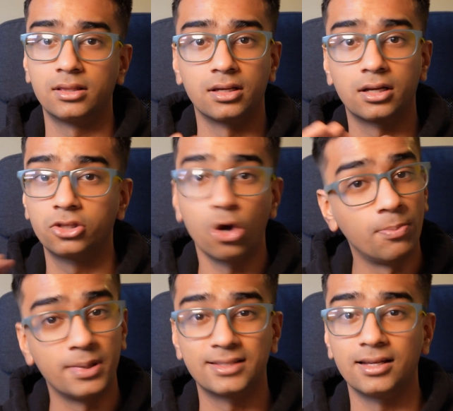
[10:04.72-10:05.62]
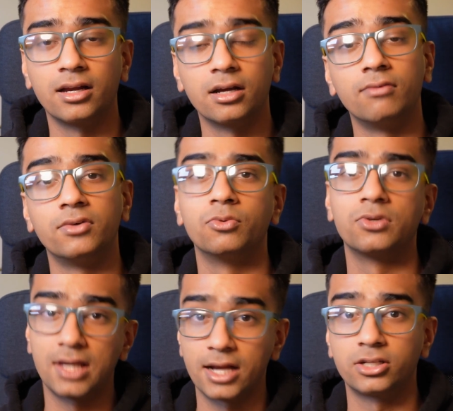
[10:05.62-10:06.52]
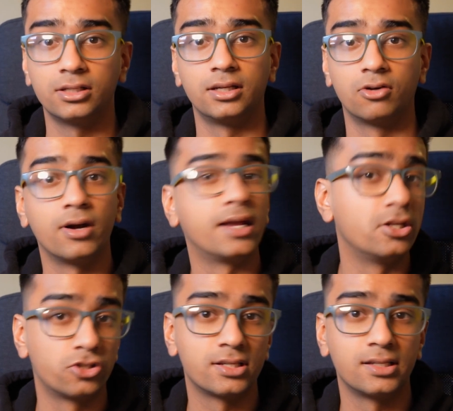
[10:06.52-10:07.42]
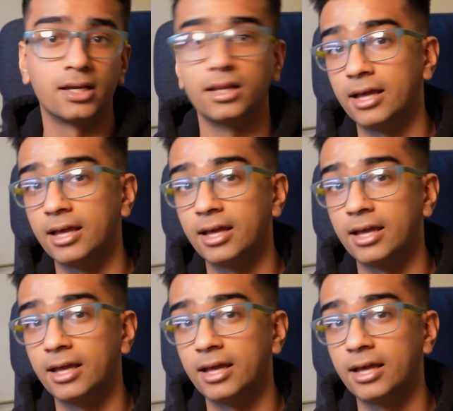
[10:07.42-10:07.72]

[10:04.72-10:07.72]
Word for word: the topics that I covered was actually quite interesting, and